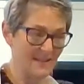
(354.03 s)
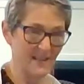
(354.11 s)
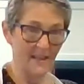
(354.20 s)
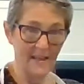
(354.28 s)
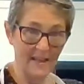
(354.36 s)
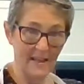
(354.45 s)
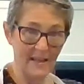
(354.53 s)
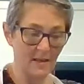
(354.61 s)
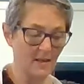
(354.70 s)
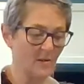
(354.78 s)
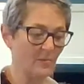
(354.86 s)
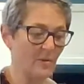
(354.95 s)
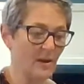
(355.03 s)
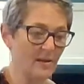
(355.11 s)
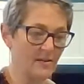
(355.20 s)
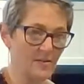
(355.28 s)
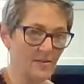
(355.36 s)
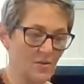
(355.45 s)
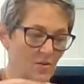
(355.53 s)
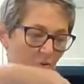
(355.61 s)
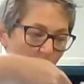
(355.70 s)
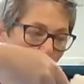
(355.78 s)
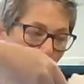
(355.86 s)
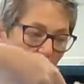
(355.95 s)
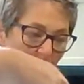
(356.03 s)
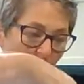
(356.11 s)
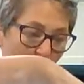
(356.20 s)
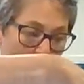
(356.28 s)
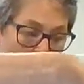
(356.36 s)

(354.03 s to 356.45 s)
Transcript: dig it in, but scoop it and